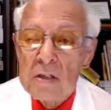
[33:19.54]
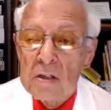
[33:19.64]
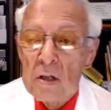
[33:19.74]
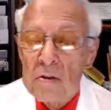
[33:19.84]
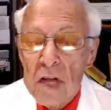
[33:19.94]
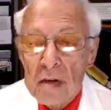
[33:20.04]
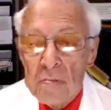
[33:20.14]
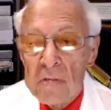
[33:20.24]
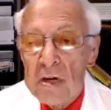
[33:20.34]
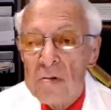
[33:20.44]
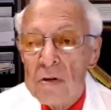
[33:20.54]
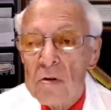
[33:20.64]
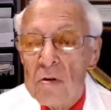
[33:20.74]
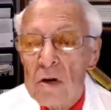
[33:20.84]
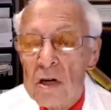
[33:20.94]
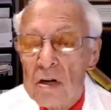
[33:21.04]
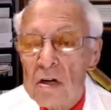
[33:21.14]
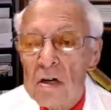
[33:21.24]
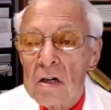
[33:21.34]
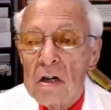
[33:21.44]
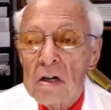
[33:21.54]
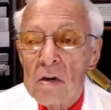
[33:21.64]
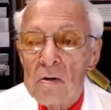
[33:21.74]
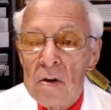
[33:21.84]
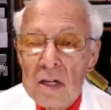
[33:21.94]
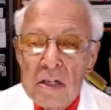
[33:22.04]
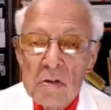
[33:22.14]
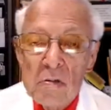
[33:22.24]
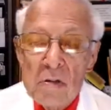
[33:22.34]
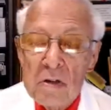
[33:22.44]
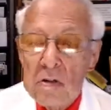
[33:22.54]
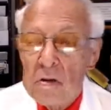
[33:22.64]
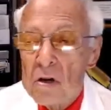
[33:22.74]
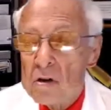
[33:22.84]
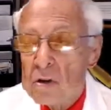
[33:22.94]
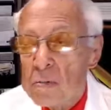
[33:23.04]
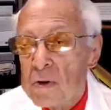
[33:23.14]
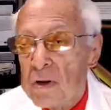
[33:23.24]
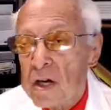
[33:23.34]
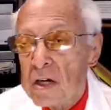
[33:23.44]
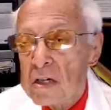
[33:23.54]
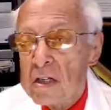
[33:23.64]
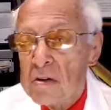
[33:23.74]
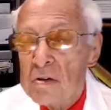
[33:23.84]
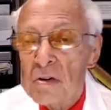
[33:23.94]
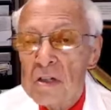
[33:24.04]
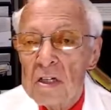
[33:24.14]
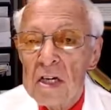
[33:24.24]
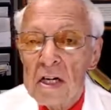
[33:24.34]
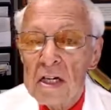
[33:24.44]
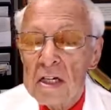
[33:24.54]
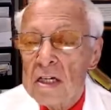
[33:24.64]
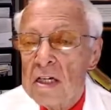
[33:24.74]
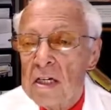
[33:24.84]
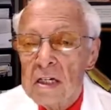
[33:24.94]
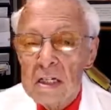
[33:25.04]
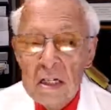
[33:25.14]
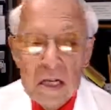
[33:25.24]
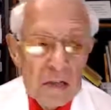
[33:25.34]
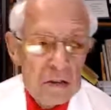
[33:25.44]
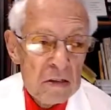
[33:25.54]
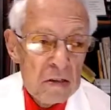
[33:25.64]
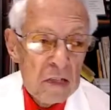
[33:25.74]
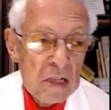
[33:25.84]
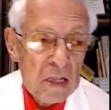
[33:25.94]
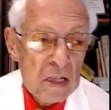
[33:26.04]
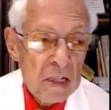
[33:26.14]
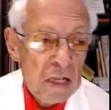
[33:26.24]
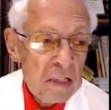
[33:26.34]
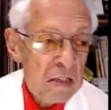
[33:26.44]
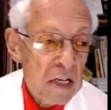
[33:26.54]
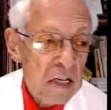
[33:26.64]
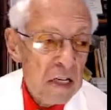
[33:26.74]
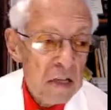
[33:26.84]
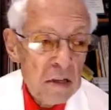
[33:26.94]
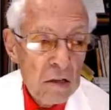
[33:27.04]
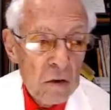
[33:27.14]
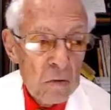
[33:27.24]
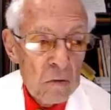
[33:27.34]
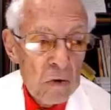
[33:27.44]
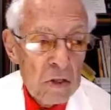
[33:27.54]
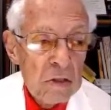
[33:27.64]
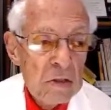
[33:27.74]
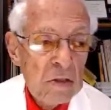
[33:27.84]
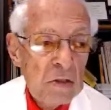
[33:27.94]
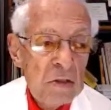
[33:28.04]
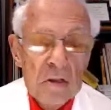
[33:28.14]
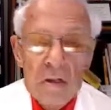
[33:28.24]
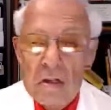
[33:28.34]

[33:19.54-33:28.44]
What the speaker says: So that may require correcting with glucose periodically during the day. Now, let's say you don't want to